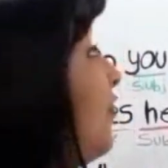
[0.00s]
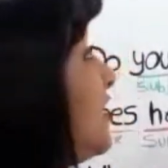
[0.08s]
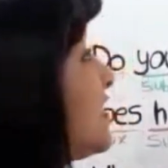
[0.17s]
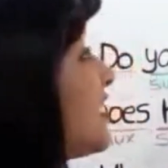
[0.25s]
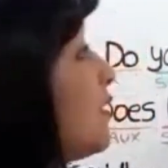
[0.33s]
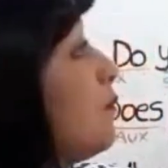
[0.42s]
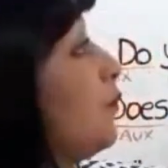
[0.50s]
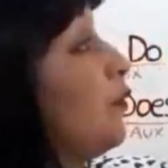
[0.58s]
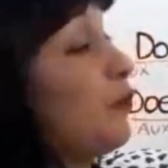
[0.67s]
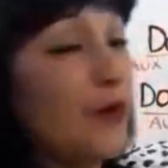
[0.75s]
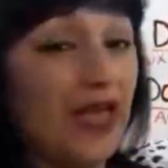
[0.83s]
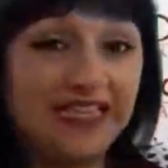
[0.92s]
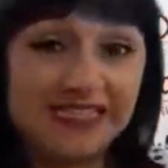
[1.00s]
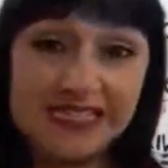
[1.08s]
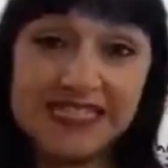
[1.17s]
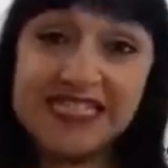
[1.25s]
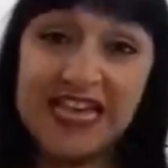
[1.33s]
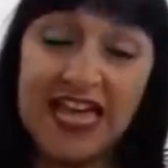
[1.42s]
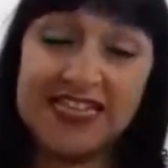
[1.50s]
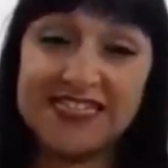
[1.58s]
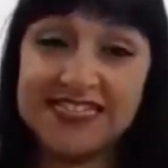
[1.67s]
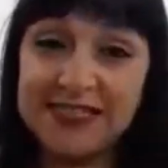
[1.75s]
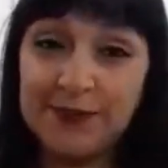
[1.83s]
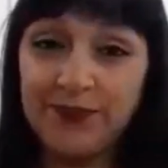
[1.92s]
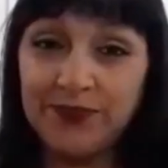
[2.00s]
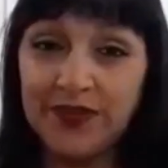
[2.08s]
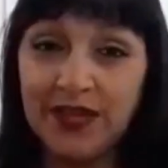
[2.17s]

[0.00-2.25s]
the simple present tense.